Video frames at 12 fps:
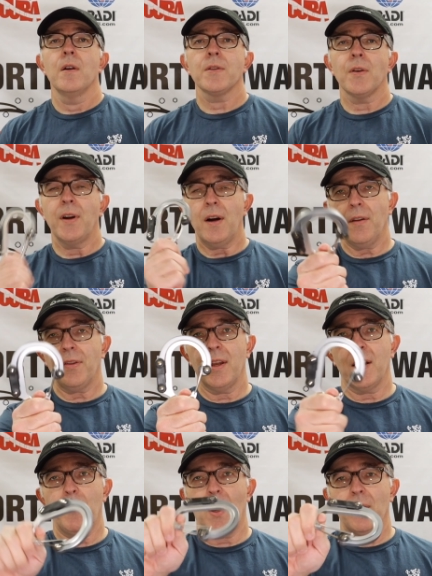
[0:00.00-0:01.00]
So another
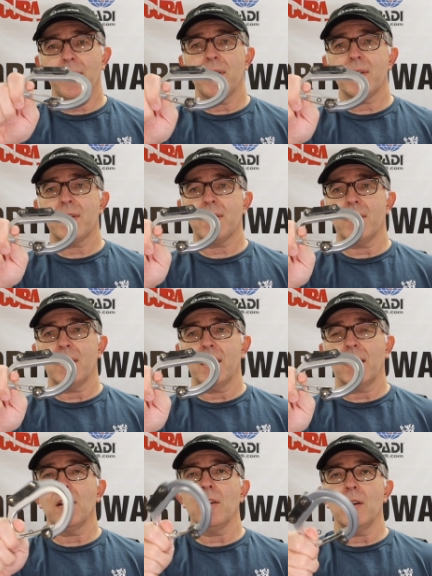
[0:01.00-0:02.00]
thing about this
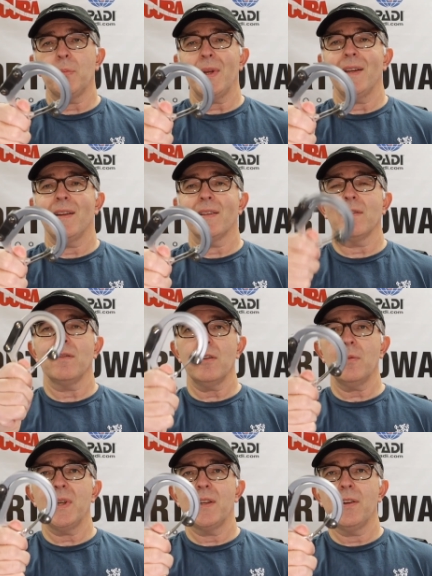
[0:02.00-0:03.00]
uh, clip, it's a
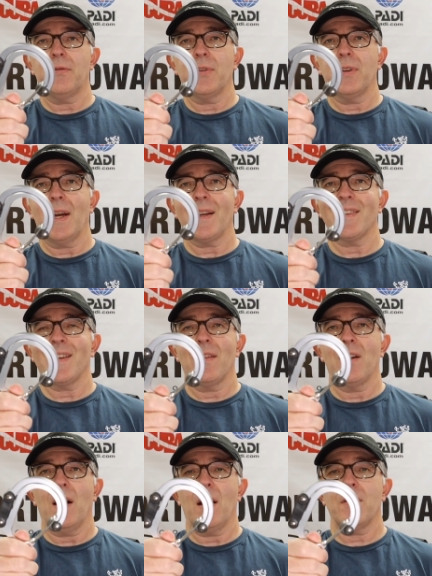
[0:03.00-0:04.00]
little bit different, like I said,
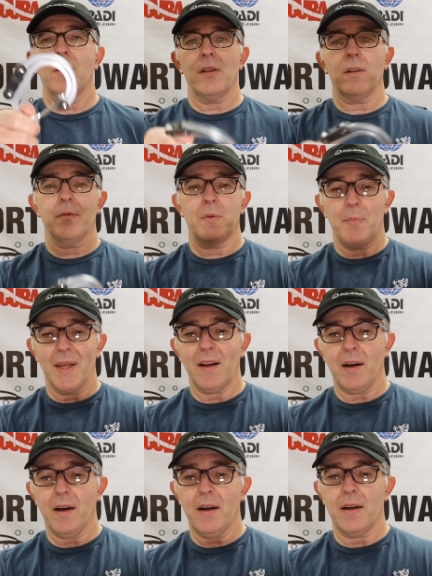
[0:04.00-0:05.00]
than other clips
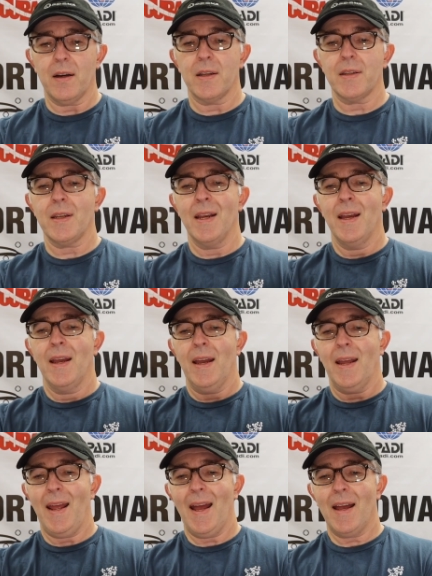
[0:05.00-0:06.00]
because
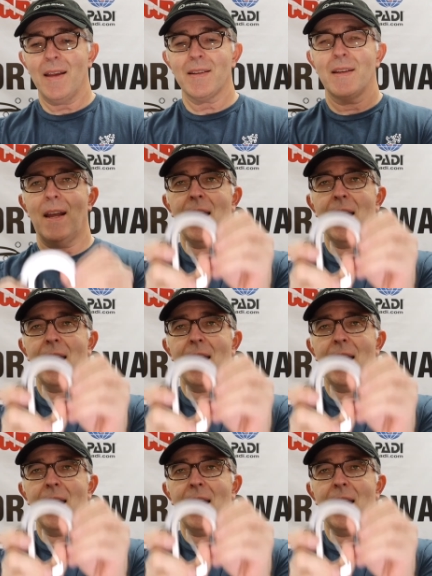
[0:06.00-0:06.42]
it has an